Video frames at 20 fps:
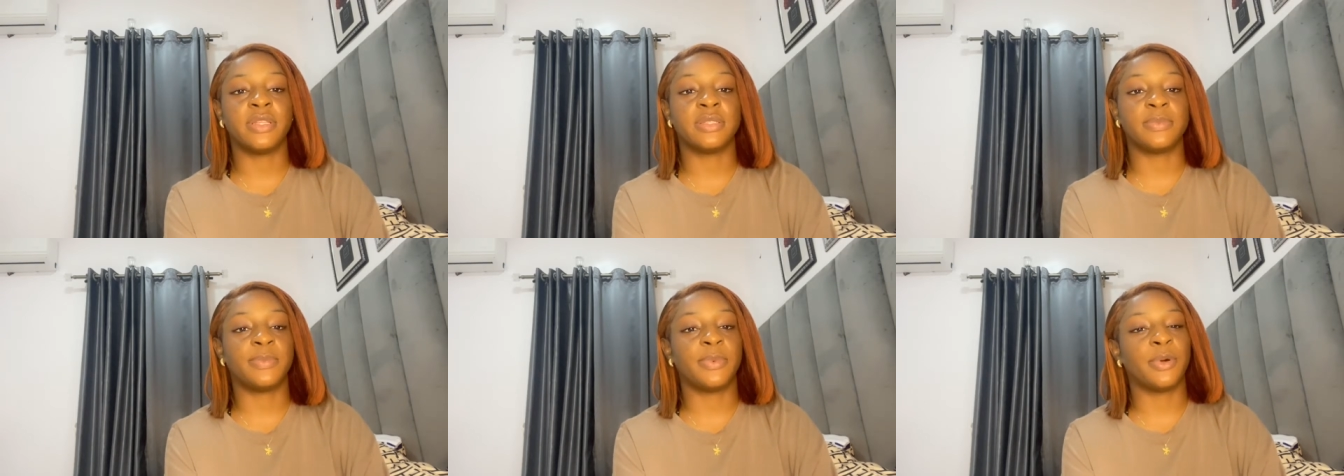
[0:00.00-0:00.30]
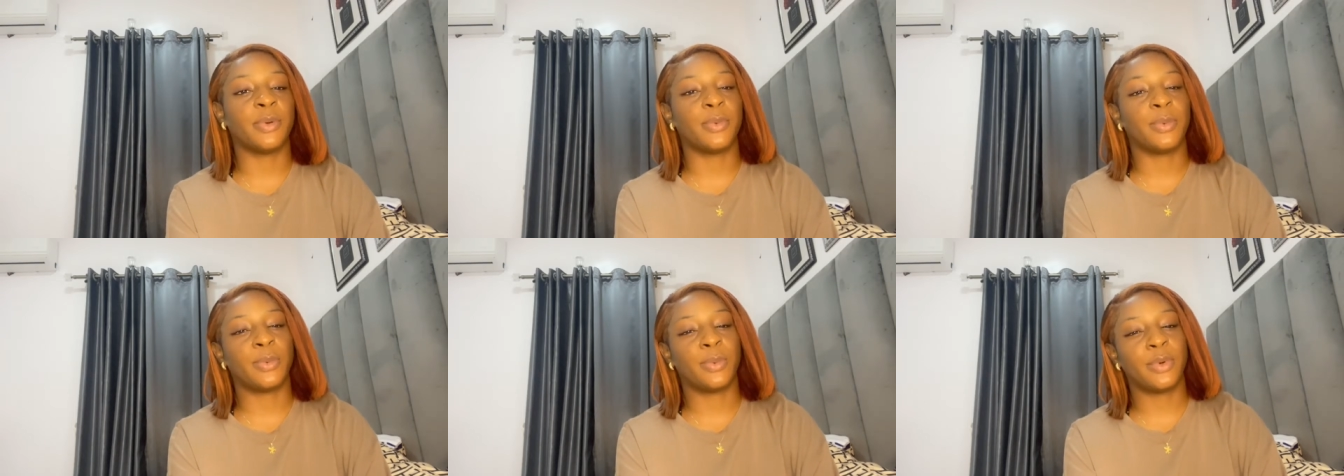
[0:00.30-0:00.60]
But
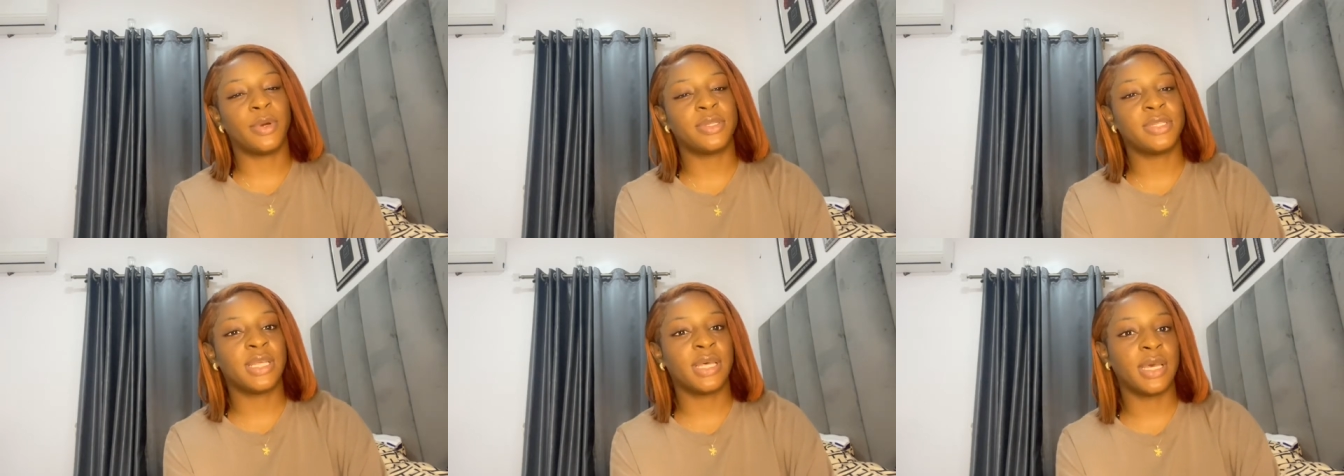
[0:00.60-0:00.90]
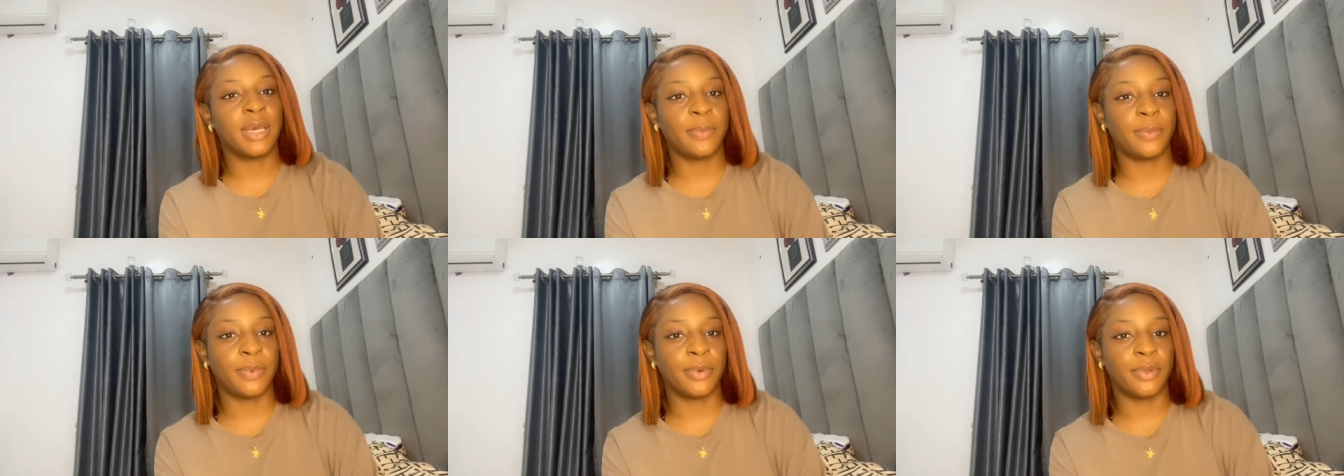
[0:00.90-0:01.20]
what
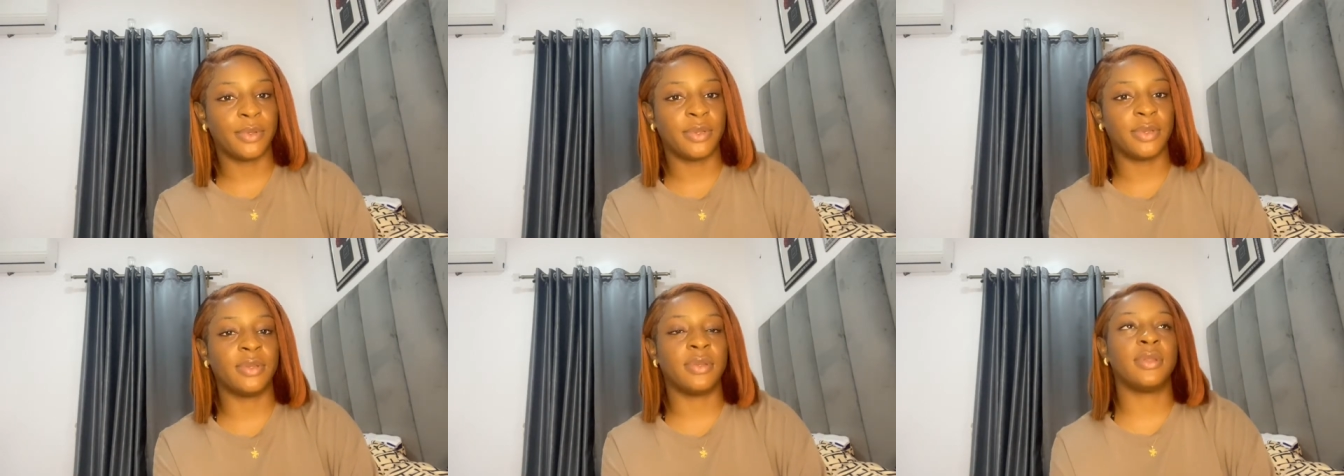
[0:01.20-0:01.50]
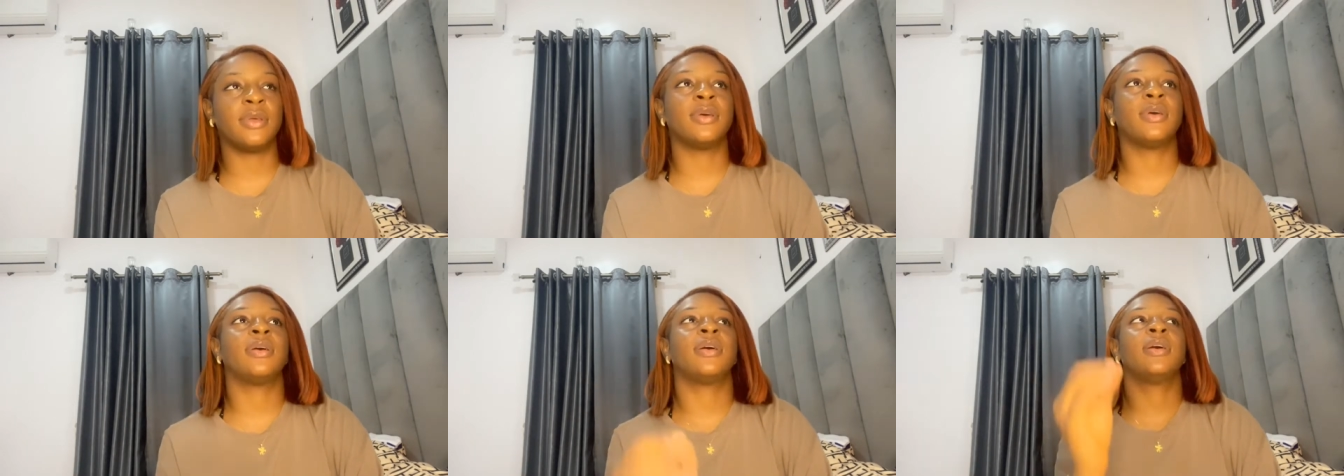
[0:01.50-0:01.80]
happened,
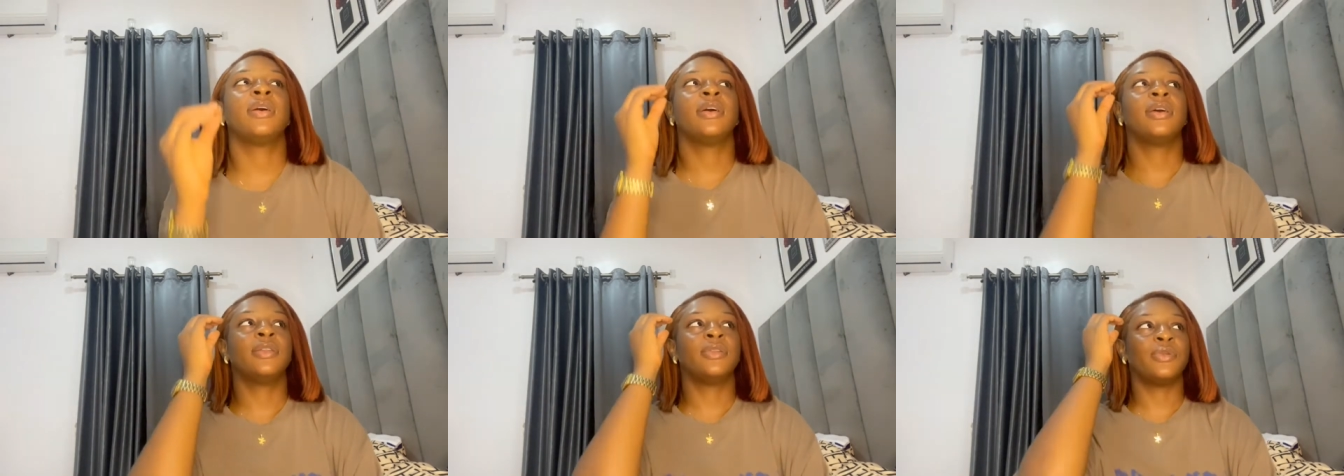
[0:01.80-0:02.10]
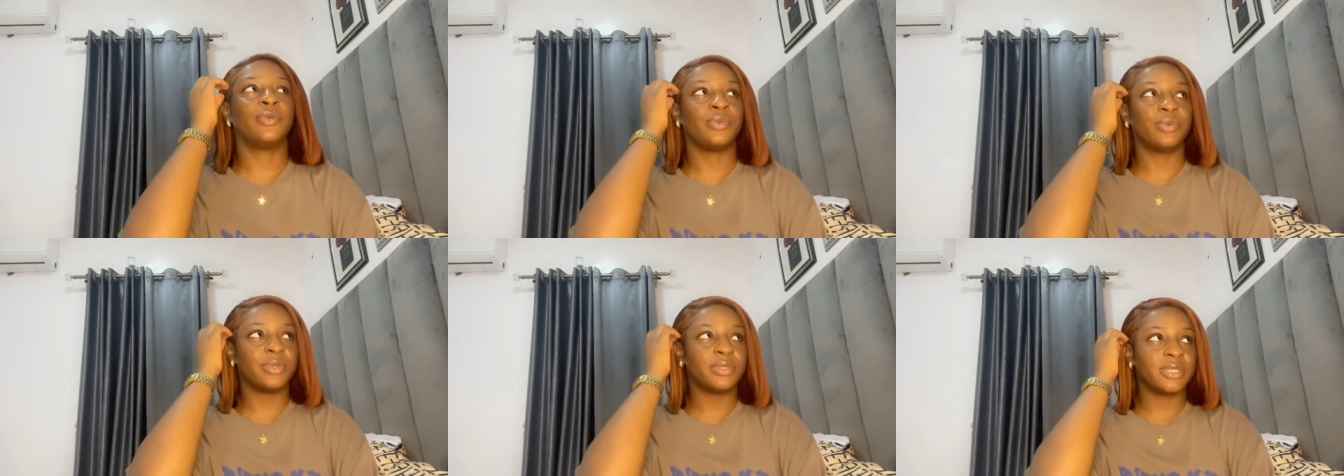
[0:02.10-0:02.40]
the
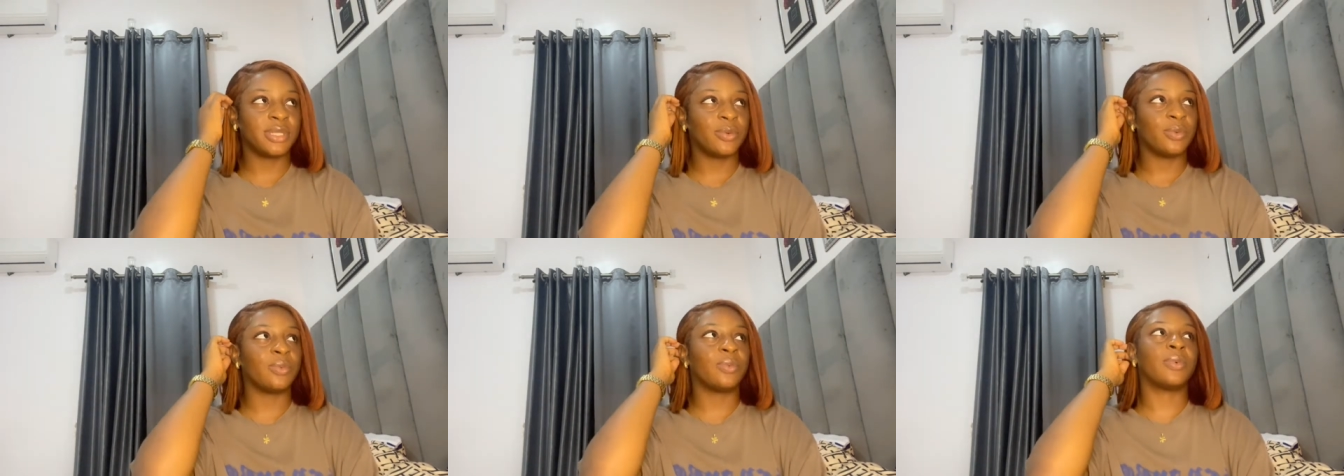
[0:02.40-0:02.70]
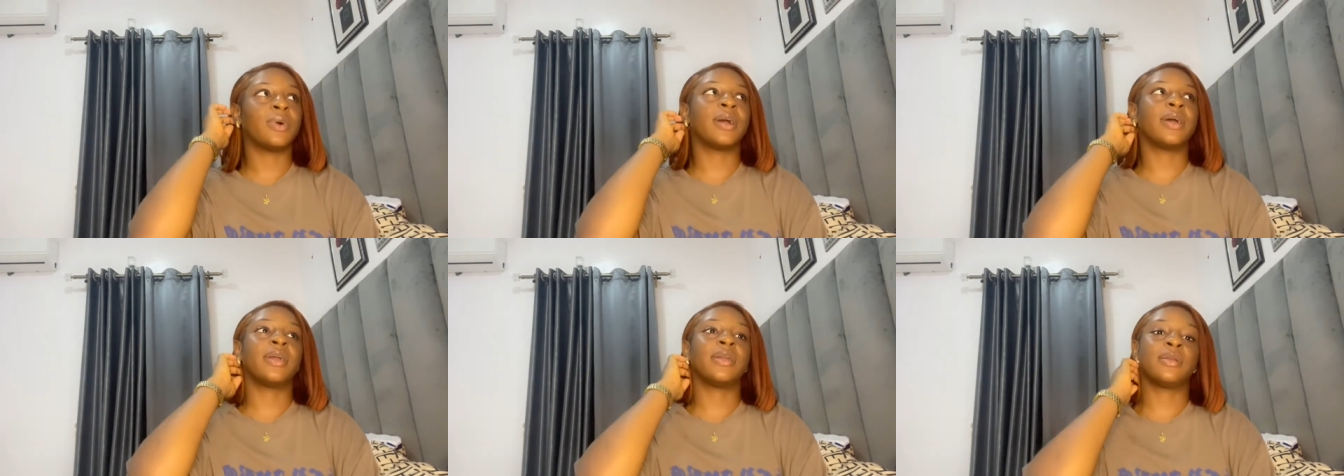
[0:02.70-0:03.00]
reason
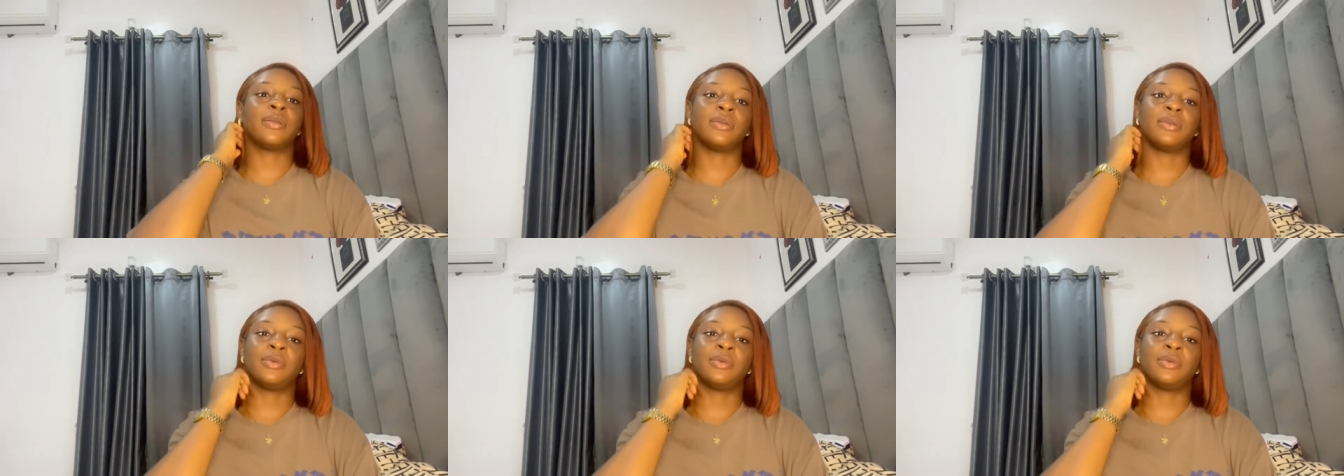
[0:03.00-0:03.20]
why